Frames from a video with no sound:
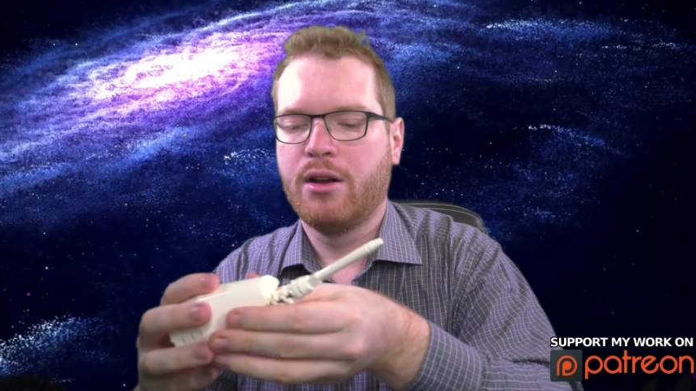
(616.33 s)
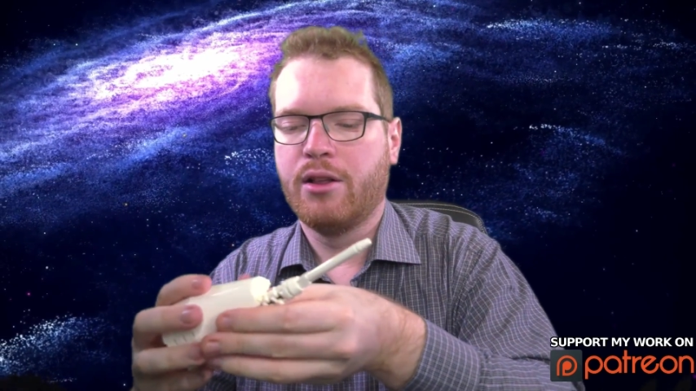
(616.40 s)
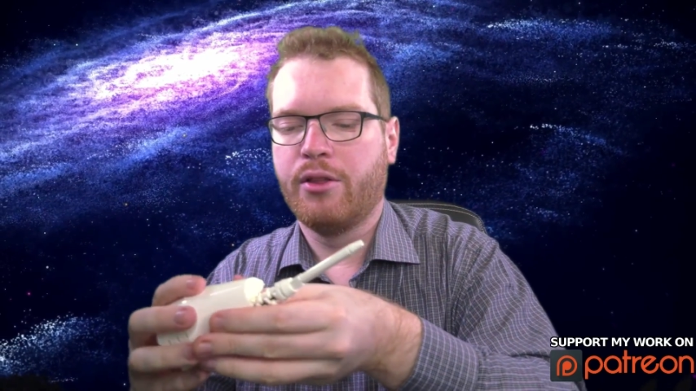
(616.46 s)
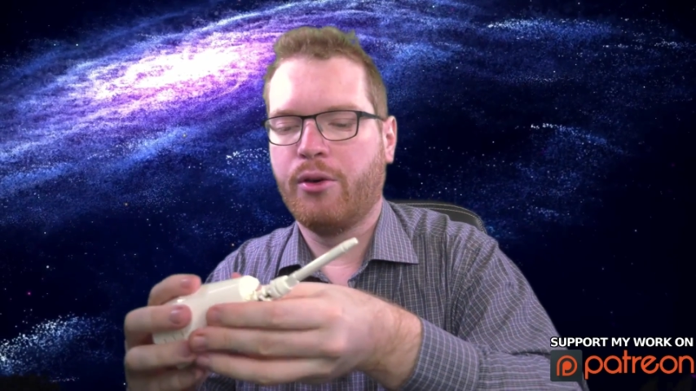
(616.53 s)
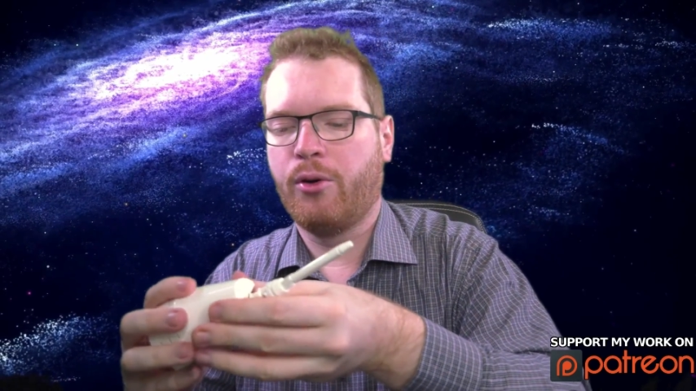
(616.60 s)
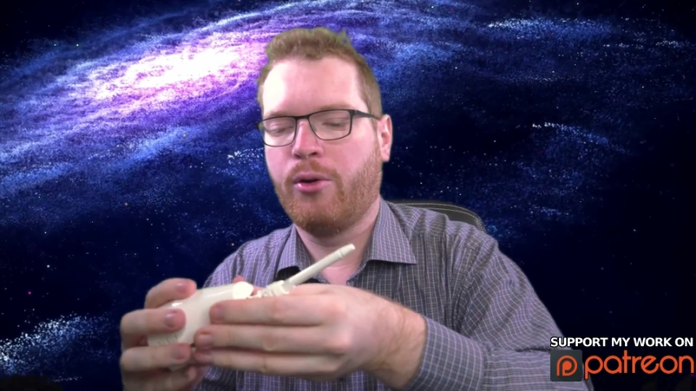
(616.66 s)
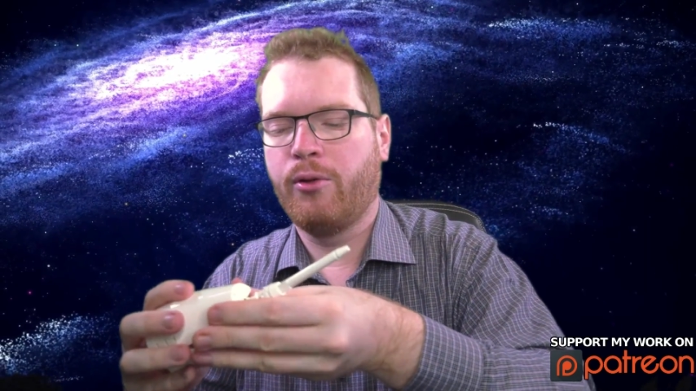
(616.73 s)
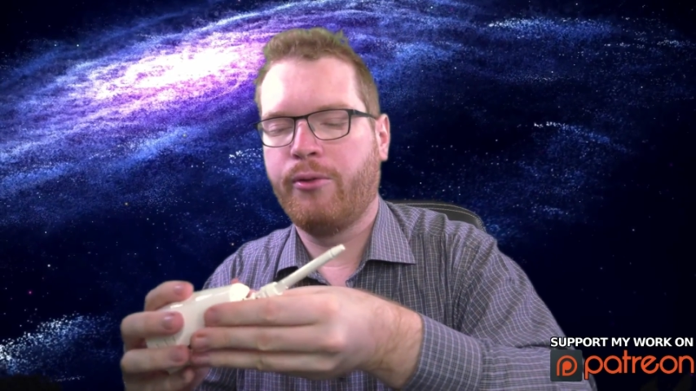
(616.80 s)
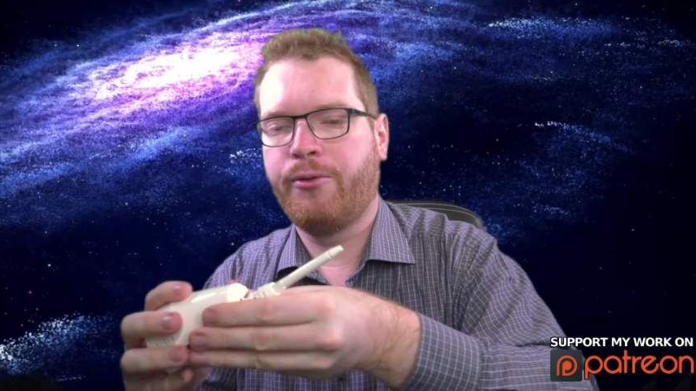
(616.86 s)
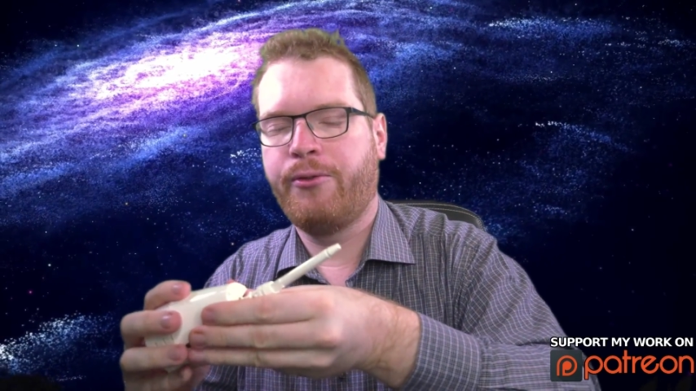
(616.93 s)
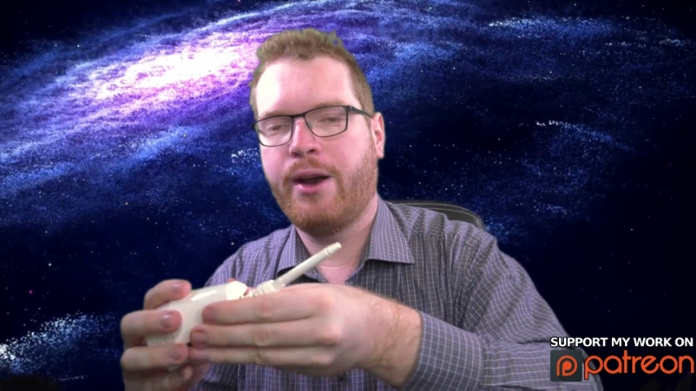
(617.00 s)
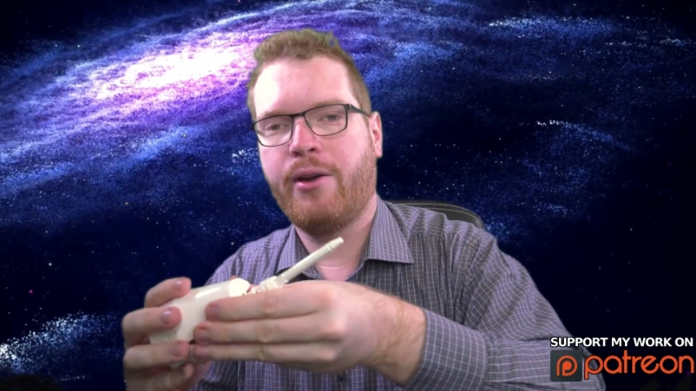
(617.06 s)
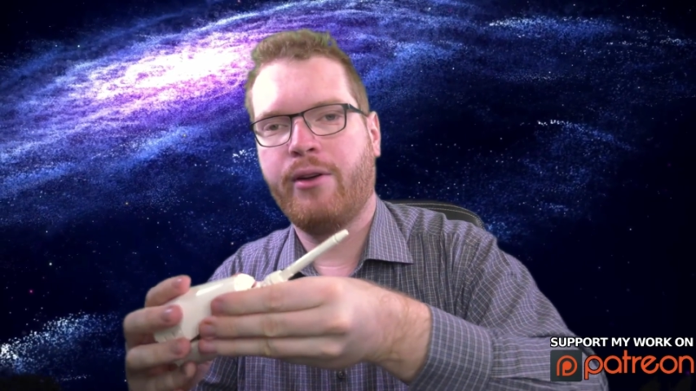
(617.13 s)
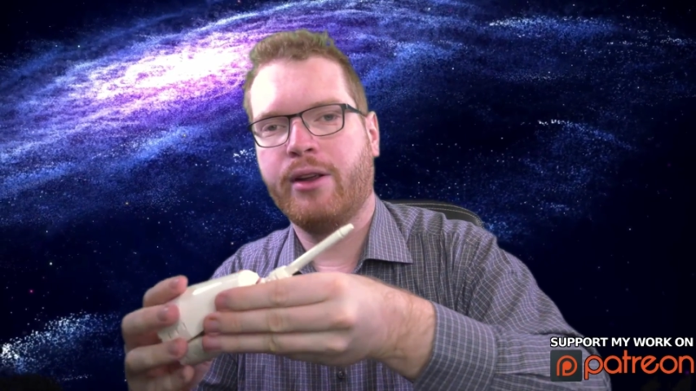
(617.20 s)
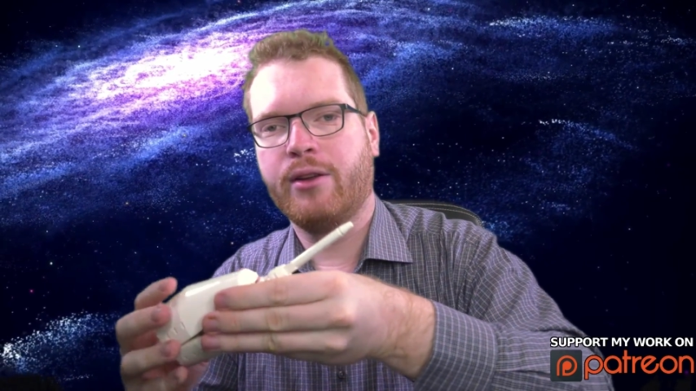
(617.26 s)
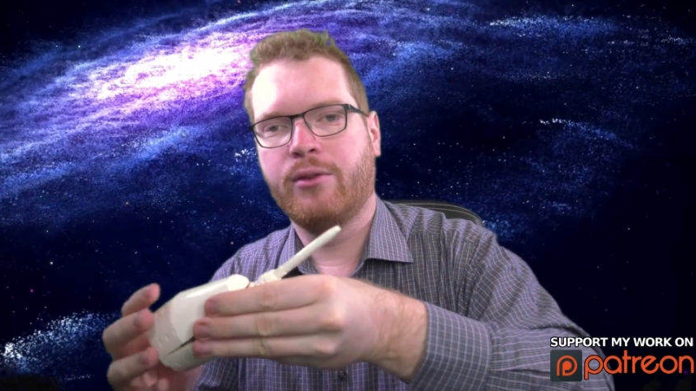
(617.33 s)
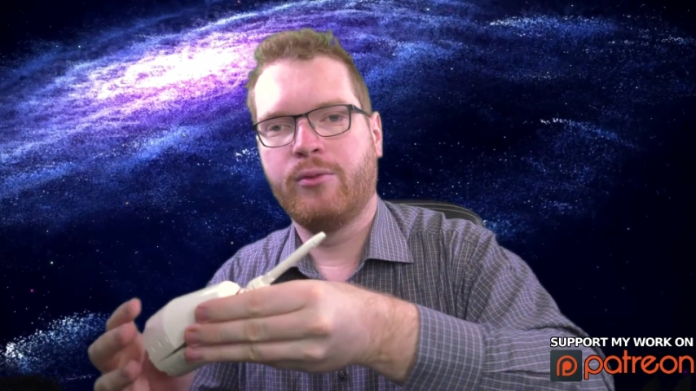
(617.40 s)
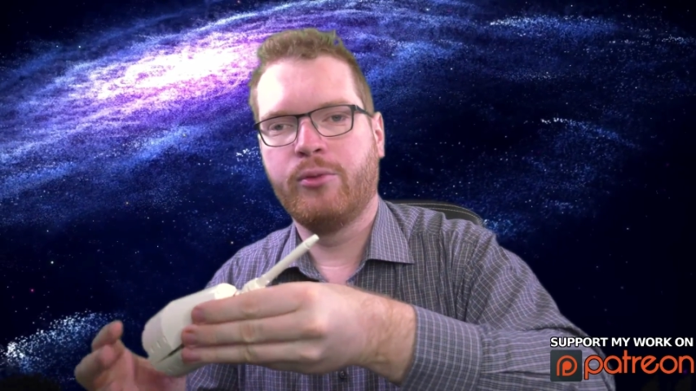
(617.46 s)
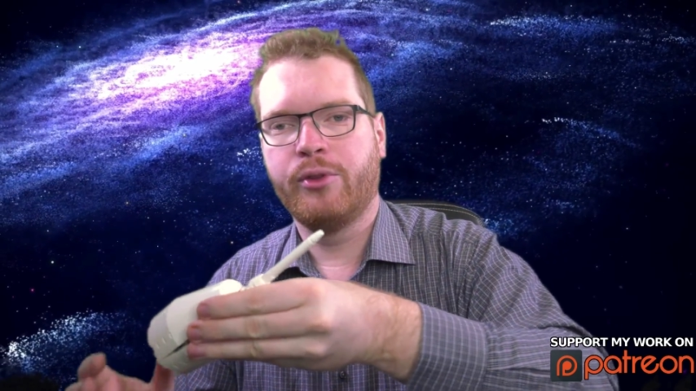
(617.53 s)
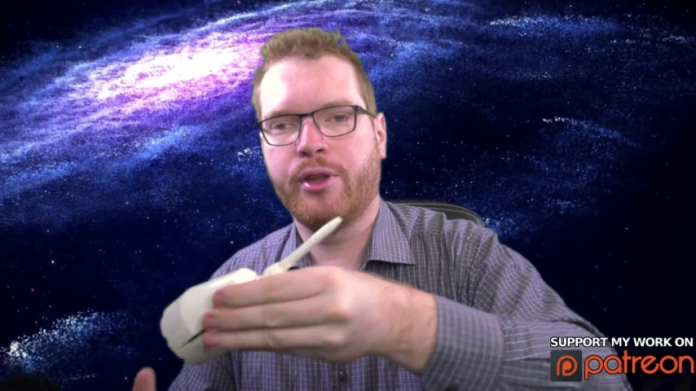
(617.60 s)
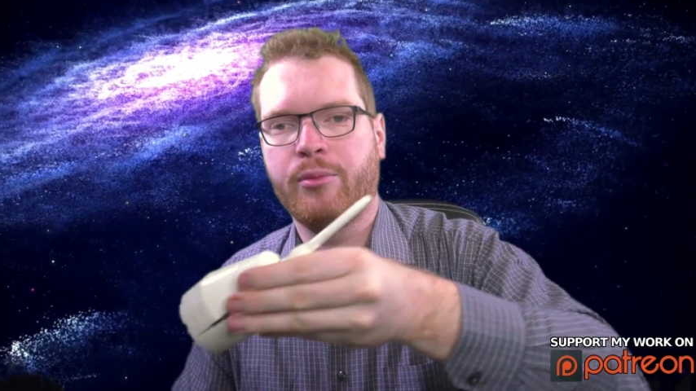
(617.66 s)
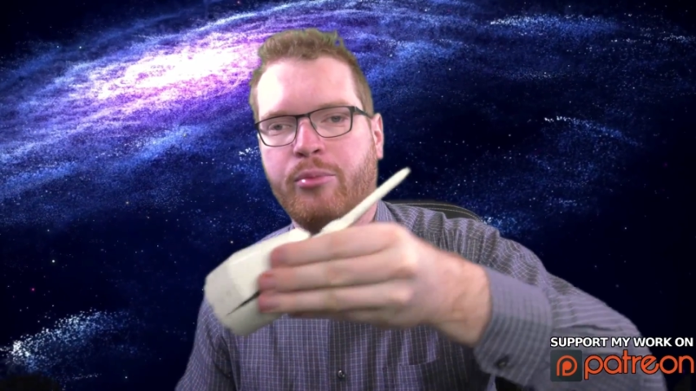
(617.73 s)
the whole fairing
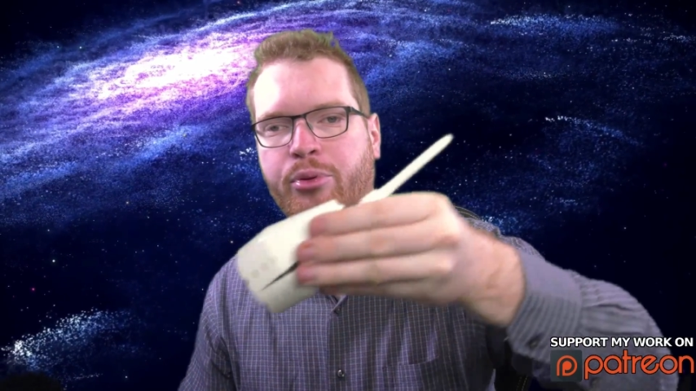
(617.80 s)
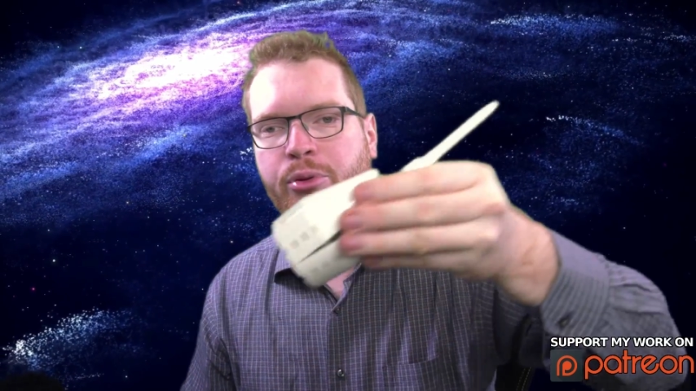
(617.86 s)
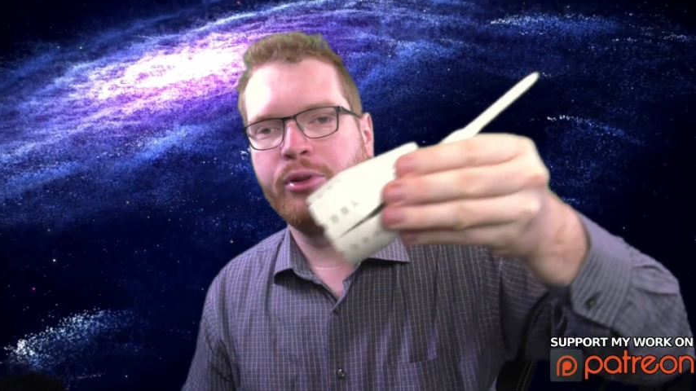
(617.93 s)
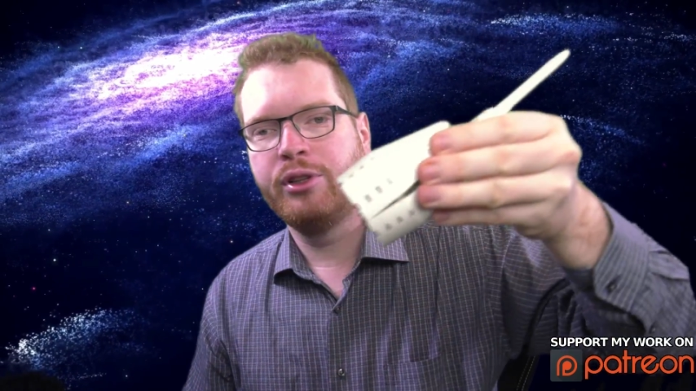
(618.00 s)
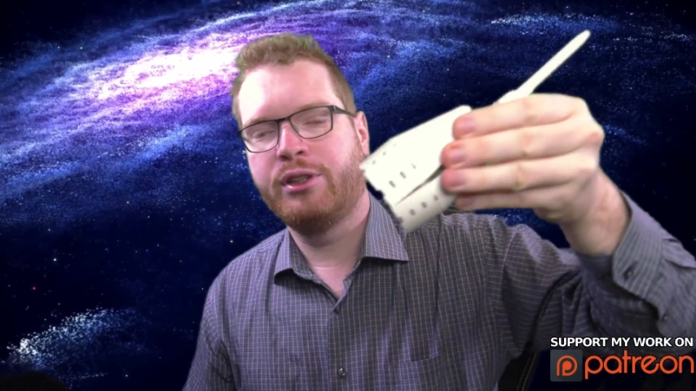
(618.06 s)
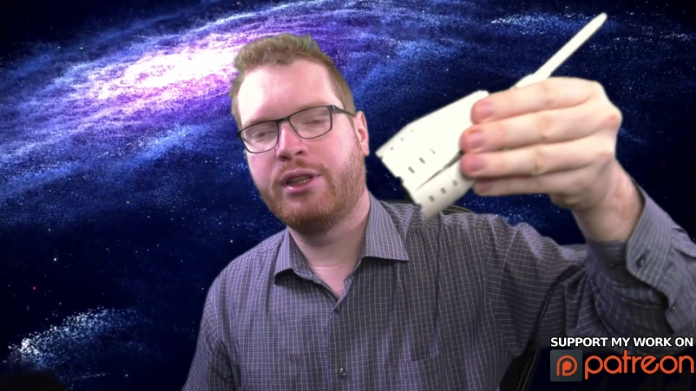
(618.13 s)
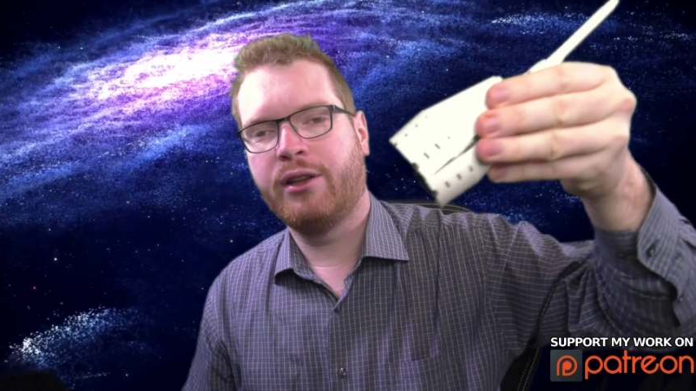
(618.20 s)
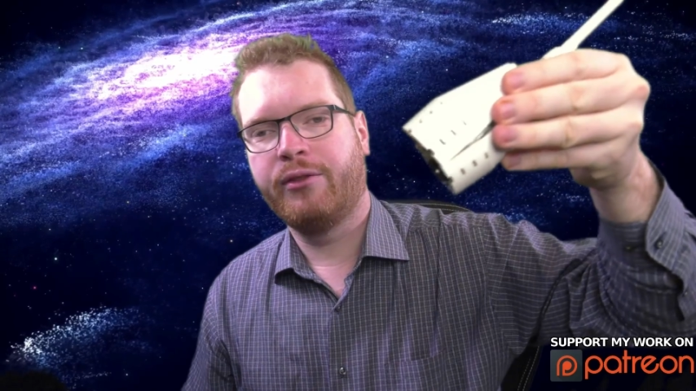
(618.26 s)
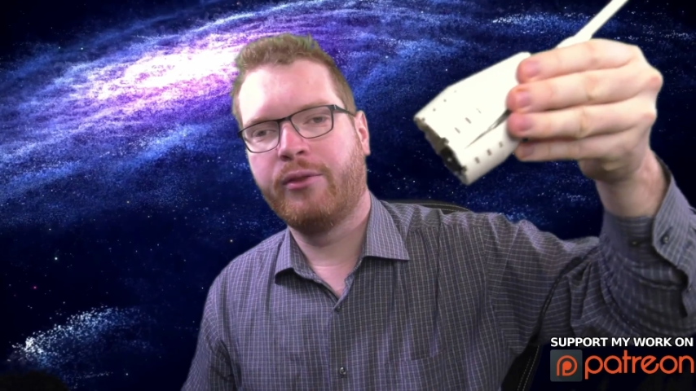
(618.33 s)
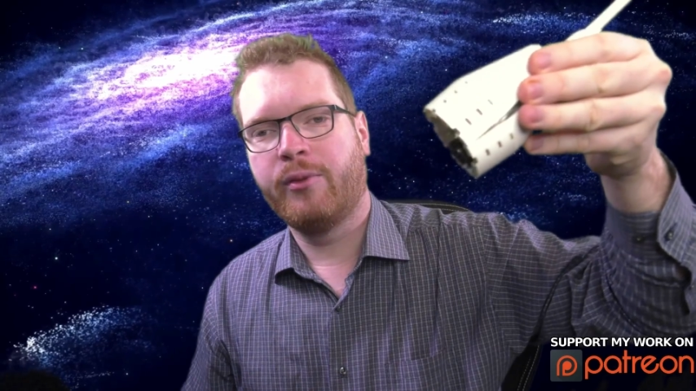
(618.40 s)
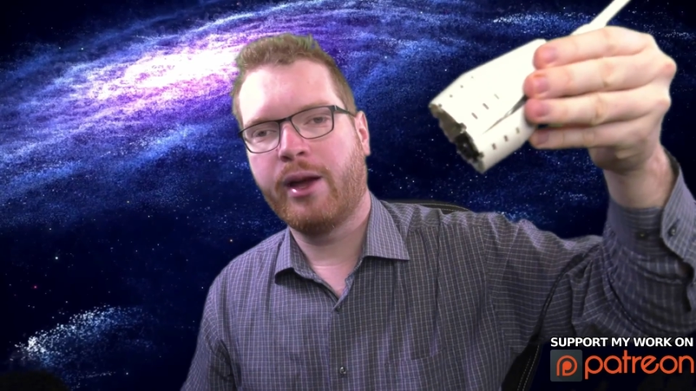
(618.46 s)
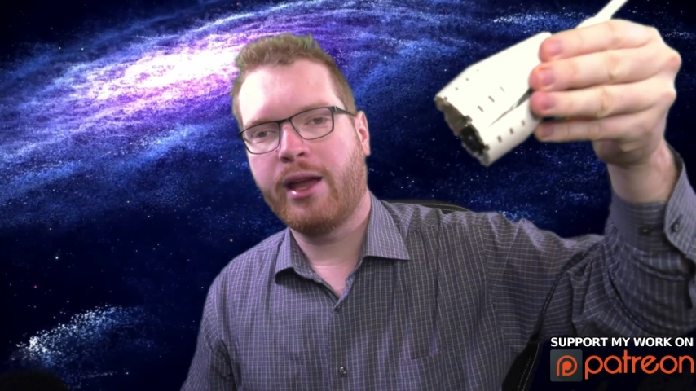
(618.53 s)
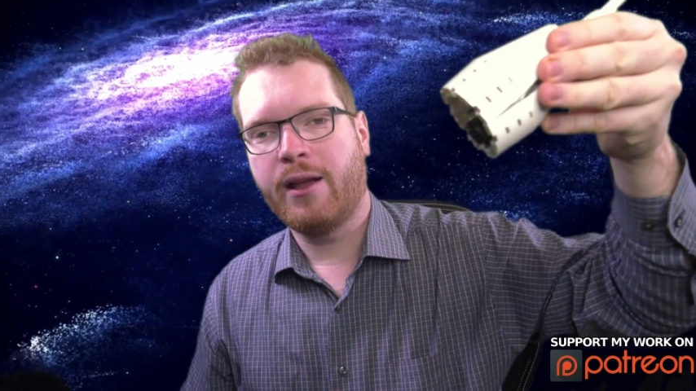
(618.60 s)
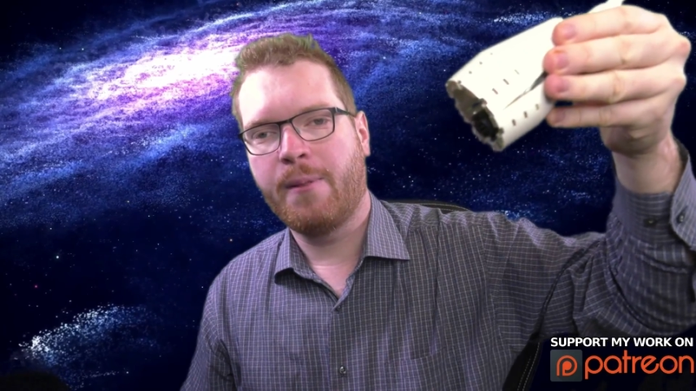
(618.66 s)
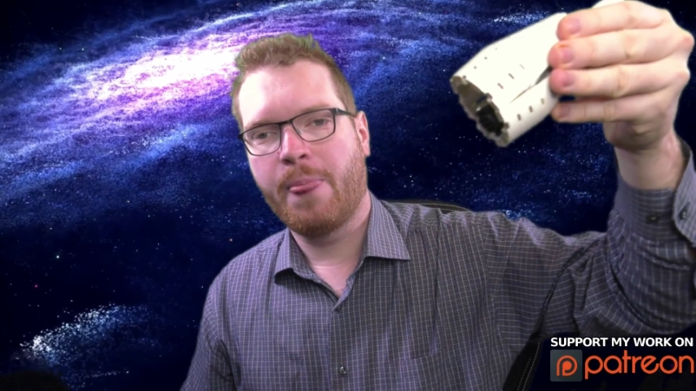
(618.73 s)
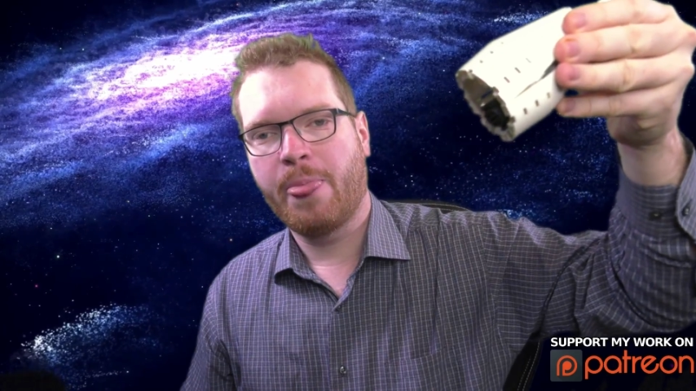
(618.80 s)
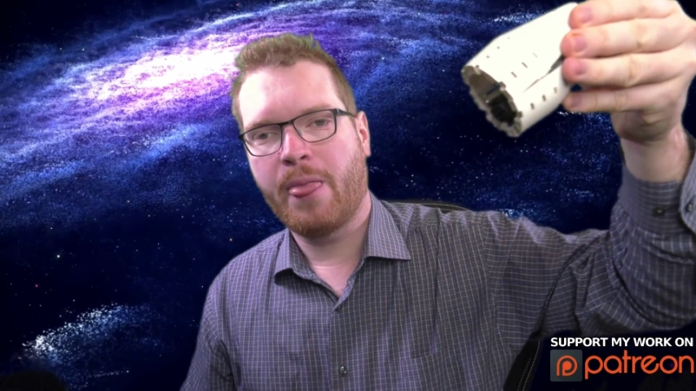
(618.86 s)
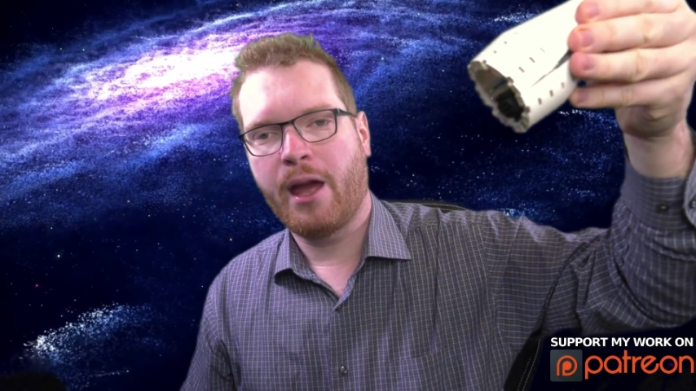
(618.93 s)
would then pull itself away,